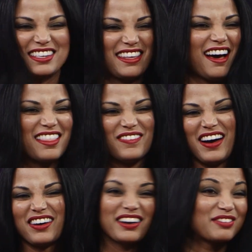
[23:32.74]
to the
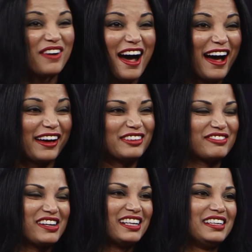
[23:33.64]
other
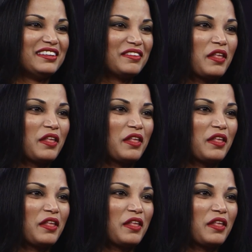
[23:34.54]
one.